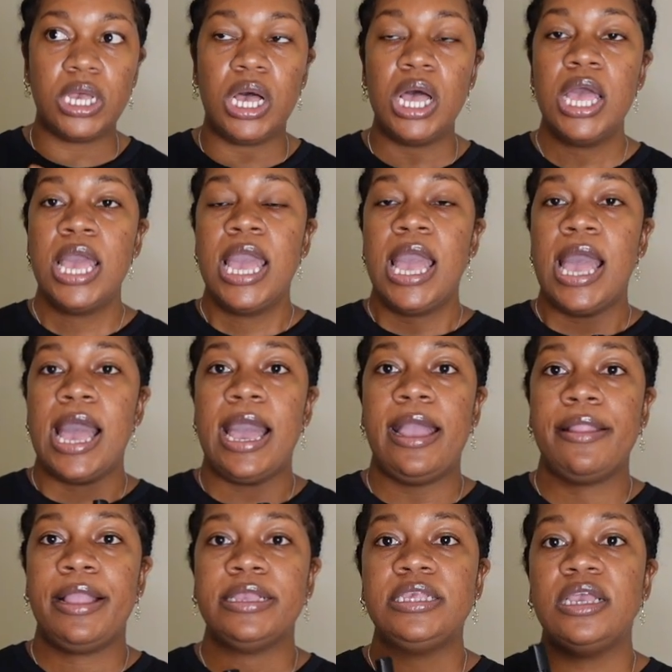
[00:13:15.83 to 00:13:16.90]

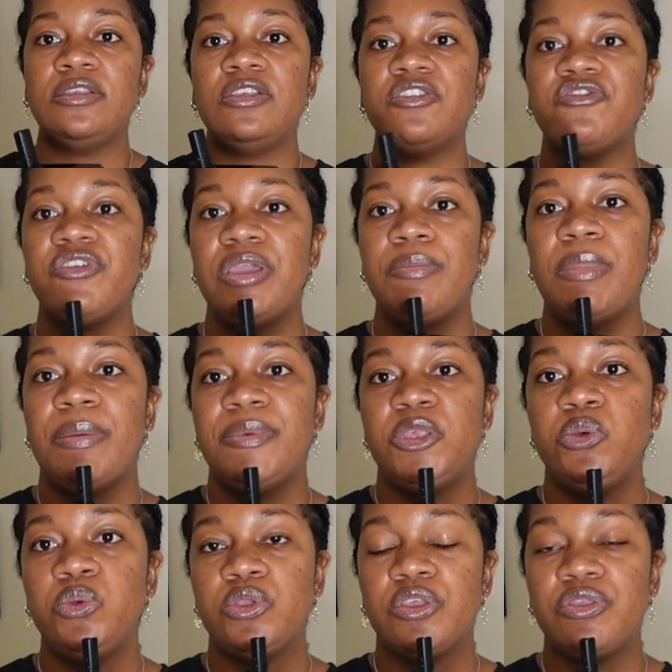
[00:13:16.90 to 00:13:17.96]
and I tend to drink maybe
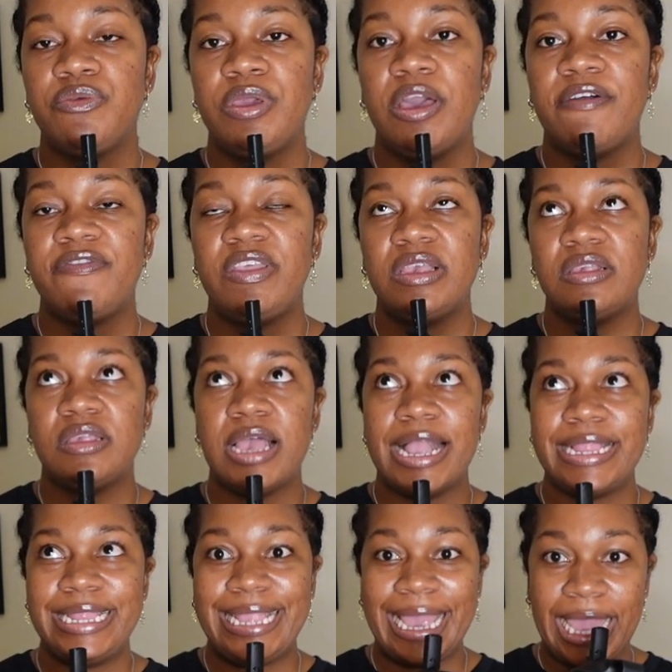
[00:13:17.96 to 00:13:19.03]
2 to 3 of this
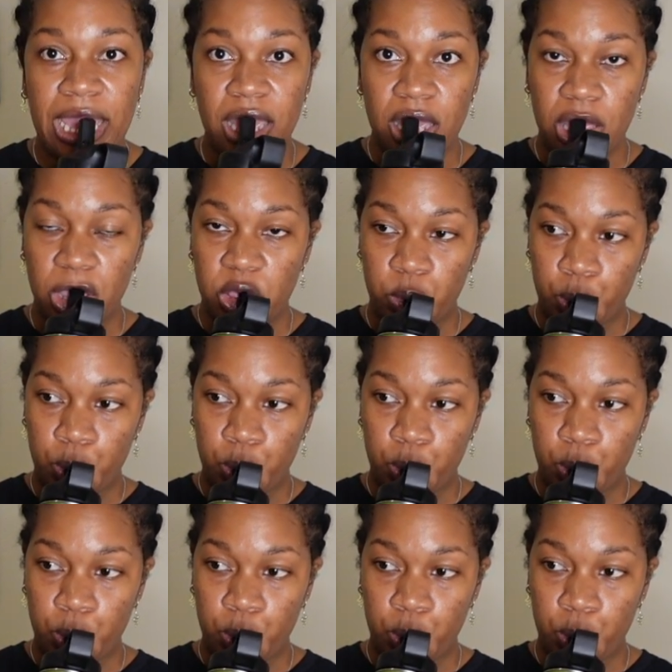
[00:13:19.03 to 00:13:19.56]
a day.